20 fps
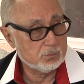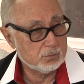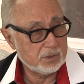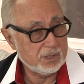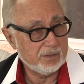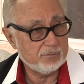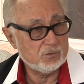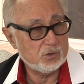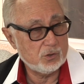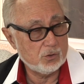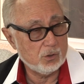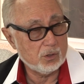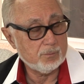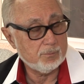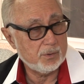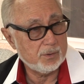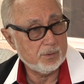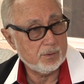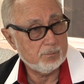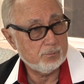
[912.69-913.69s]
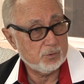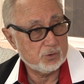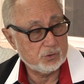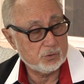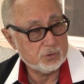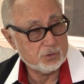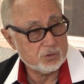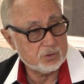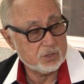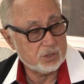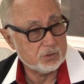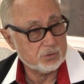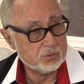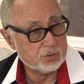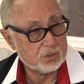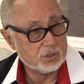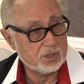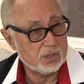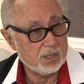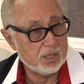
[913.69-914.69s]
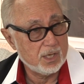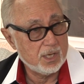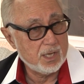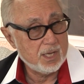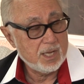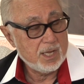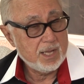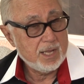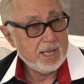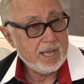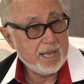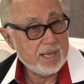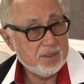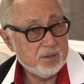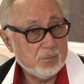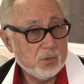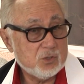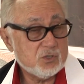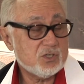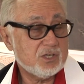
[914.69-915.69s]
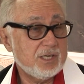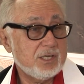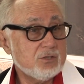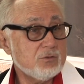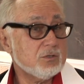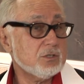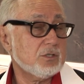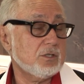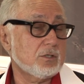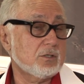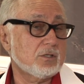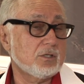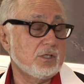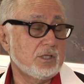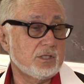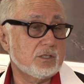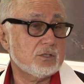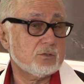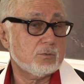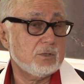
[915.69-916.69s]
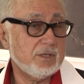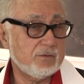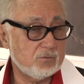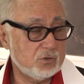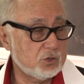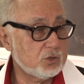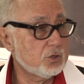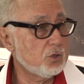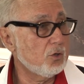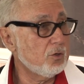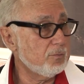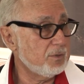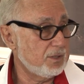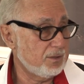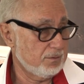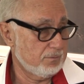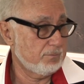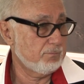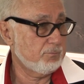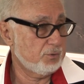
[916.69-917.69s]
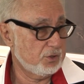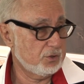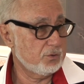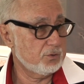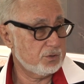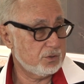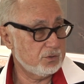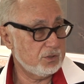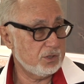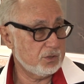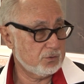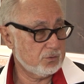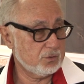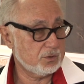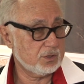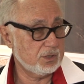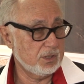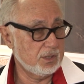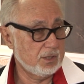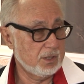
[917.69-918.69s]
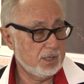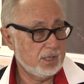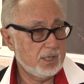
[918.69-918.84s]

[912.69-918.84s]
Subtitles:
We have New York producers interested. And the most interesting thing is we have the German producers interested.